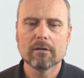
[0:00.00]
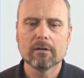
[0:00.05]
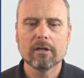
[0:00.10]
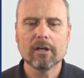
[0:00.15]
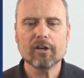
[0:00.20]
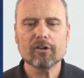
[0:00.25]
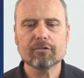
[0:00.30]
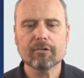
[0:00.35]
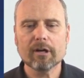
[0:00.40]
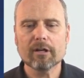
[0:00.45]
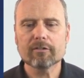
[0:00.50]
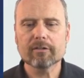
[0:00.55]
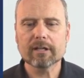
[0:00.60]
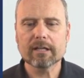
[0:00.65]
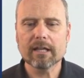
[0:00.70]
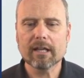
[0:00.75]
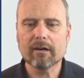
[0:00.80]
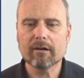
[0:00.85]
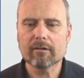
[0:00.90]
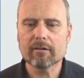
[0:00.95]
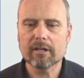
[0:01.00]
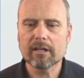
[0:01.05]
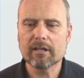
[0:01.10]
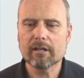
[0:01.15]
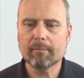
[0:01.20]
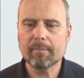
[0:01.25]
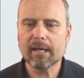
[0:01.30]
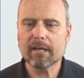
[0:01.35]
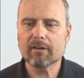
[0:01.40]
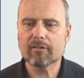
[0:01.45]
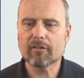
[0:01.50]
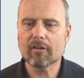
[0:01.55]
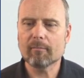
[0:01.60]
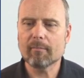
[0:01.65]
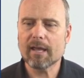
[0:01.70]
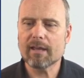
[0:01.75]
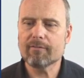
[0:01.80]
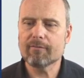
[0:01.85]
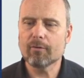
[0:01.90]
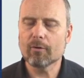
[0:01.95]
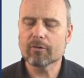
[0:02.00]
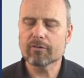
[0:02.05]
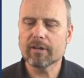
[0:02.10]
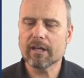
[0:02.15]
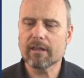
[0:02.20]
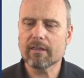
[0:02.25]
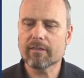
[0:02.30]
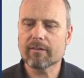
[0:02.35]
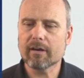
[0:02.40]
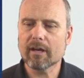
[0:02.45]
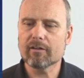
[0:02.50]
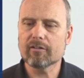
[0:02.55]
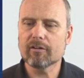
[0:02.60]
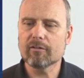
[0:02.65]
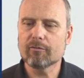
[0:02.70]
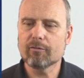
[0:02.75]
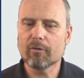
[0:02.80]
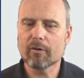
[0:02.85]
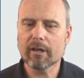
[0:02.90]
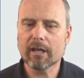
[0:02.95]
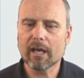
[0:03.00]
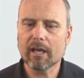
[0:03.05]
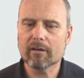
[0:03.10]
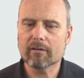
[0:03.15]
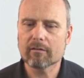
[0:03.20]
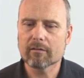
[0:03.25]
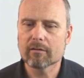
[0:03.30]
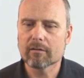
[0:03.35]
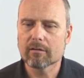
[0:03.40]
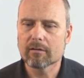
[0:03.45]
Israel declared independence on May 14th, 1948.